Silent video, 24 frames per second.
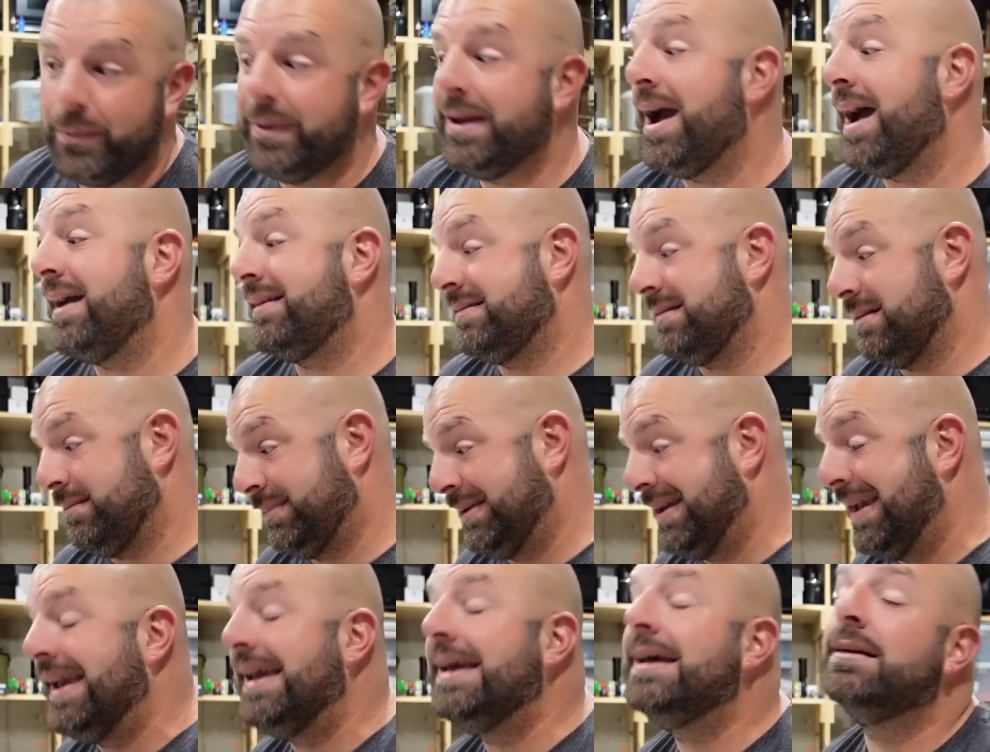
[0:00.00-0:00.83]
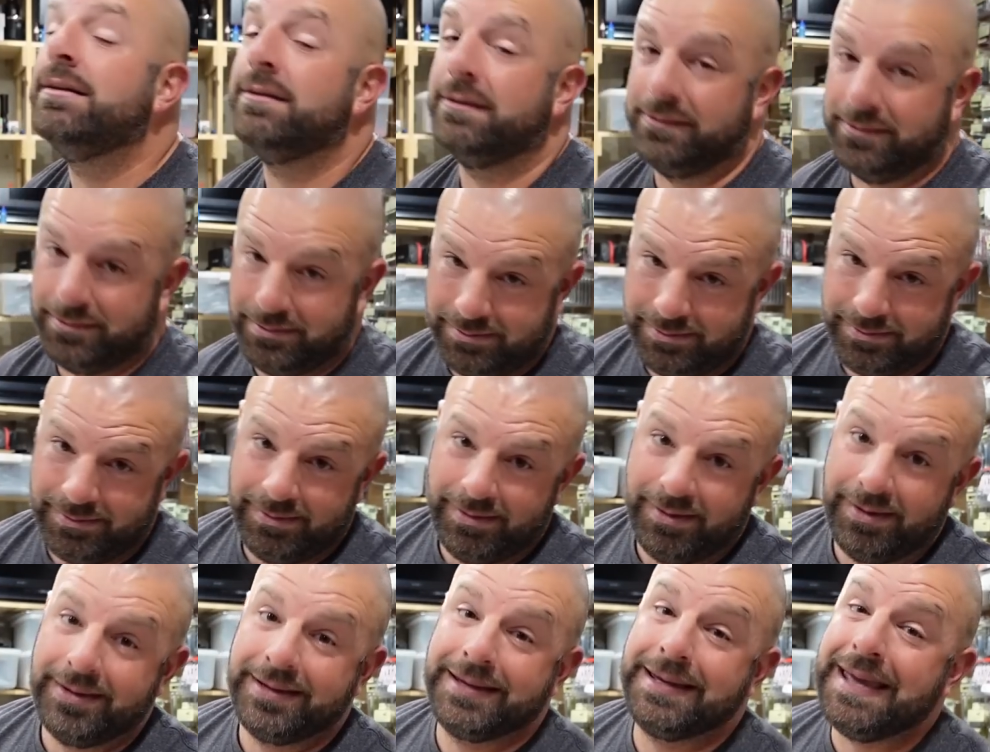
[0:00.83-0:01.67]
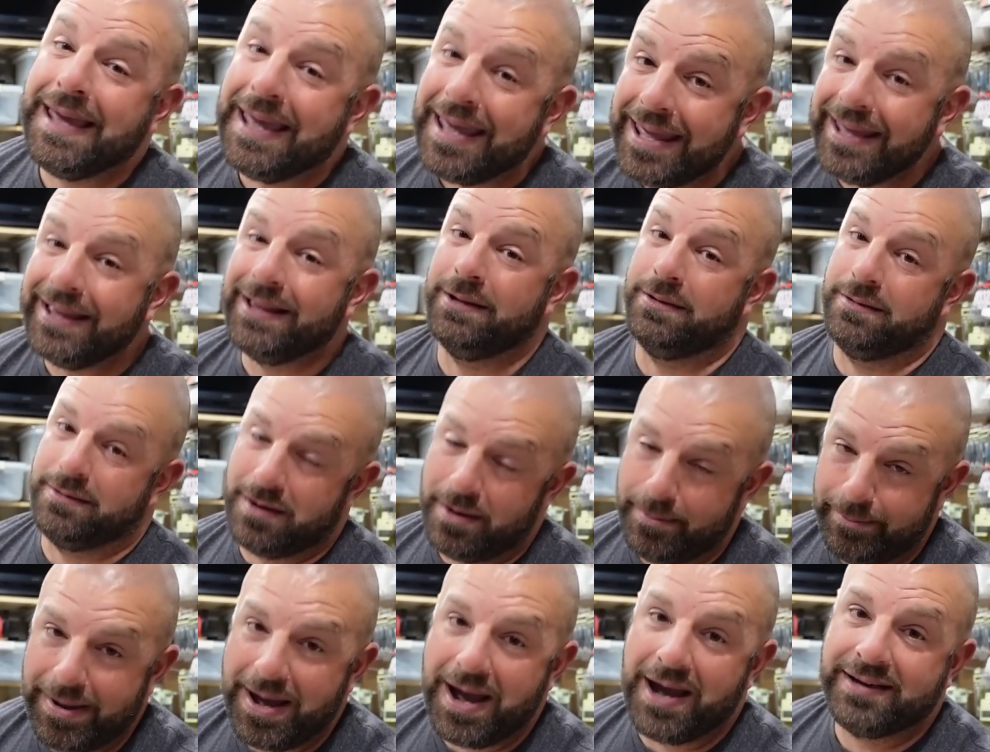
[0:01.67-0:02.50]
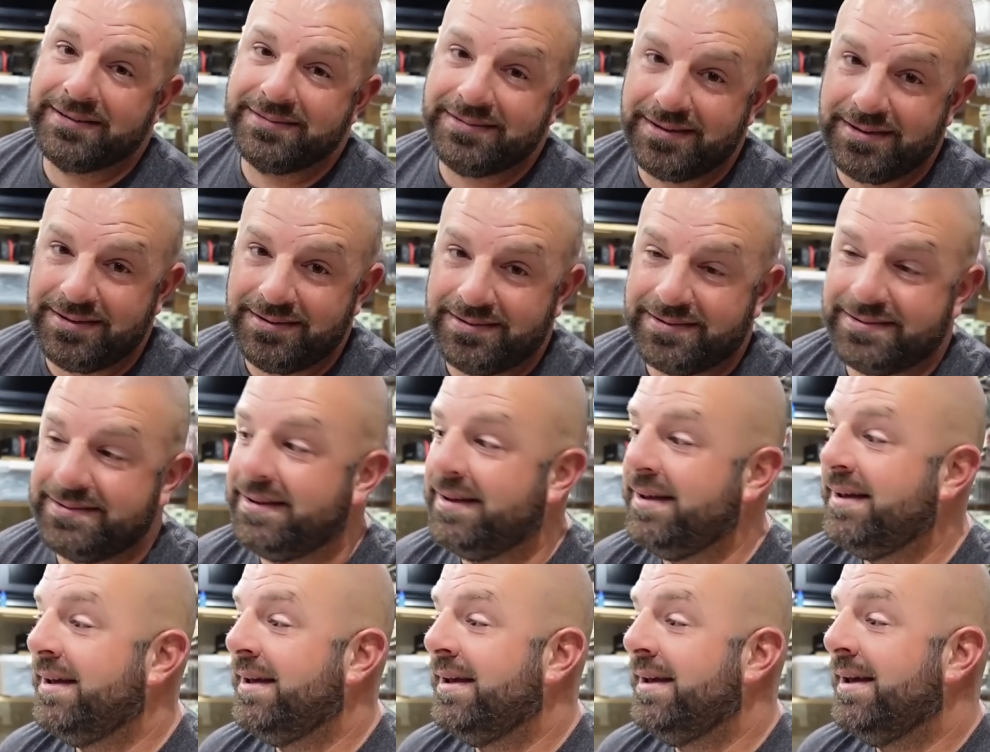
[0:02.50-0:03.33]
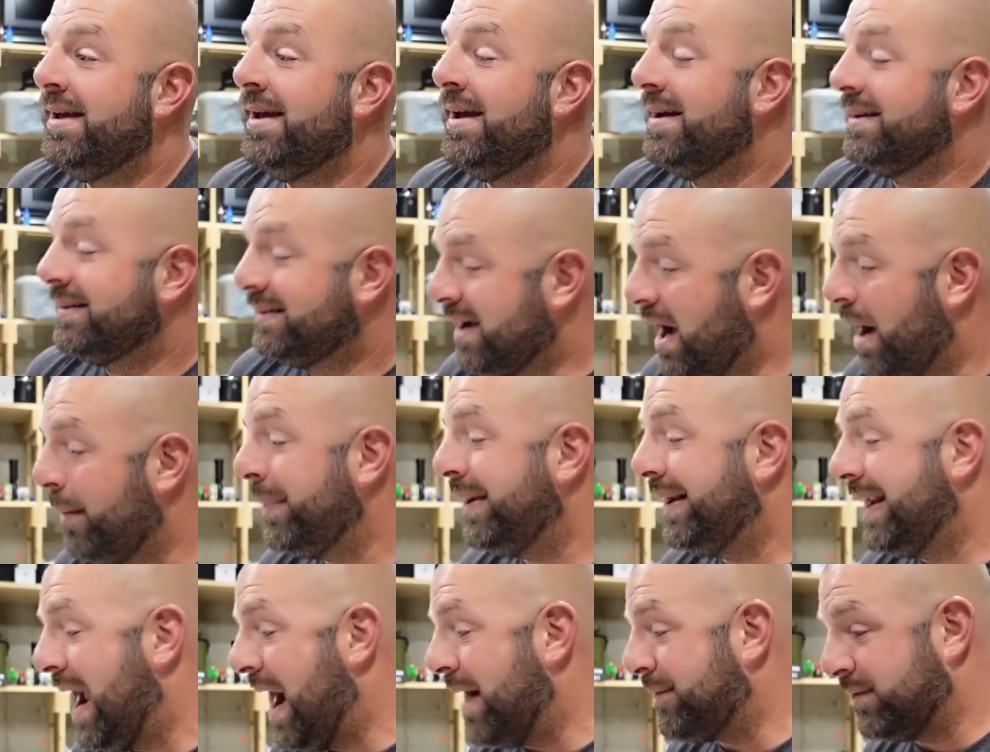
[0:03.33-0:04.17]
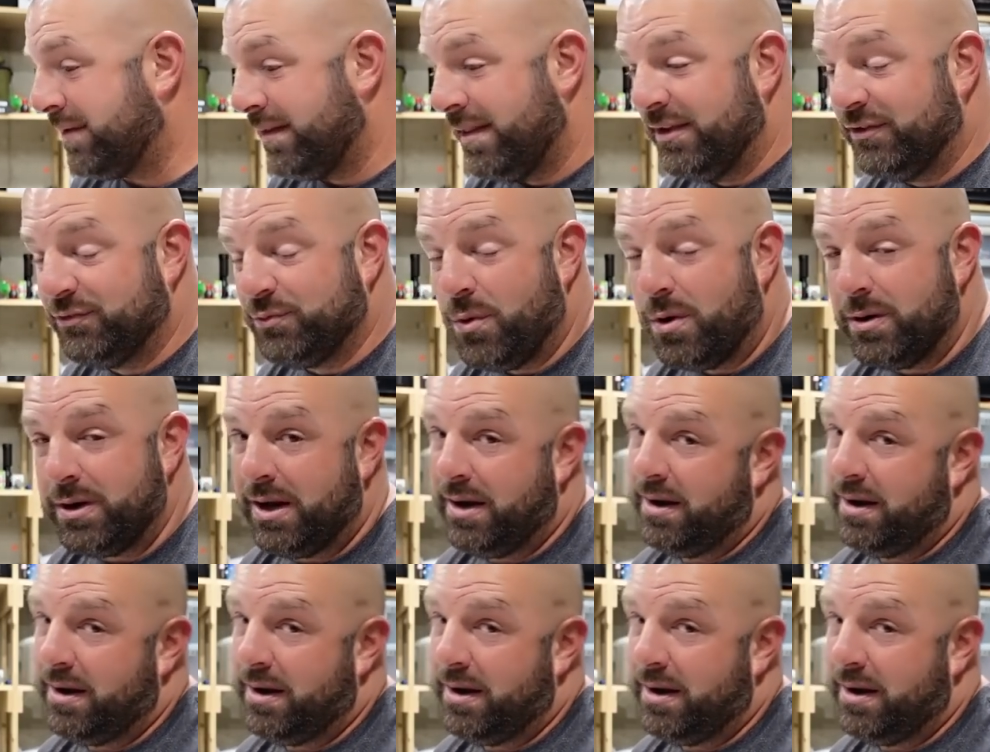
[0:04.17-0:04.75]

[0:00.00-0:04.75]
We got some killer, killer unboxings coming after this one.